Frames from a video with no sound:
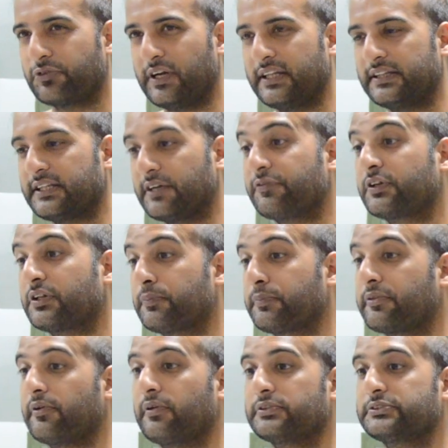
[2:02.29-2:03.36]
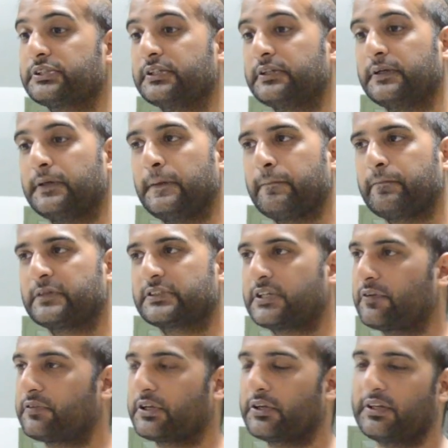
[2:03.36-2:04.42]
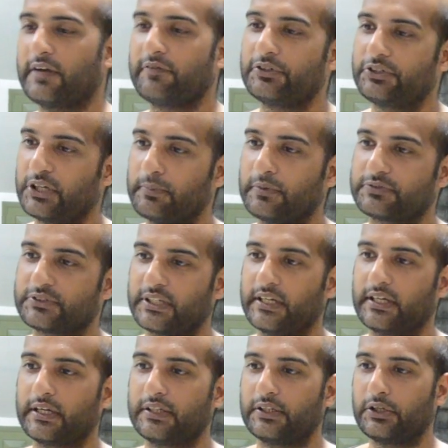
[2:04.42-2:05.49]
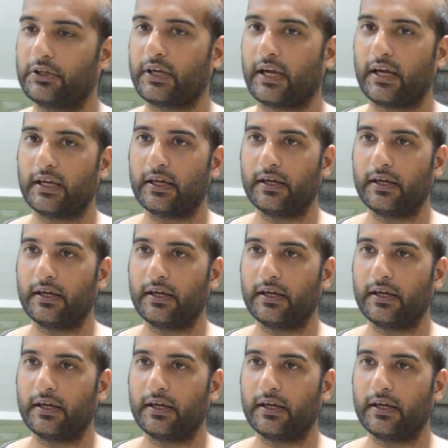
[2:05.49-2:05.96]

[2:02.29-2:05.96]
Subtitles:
really difficult pathology, stuff that you'd never dream of seeing in the UK.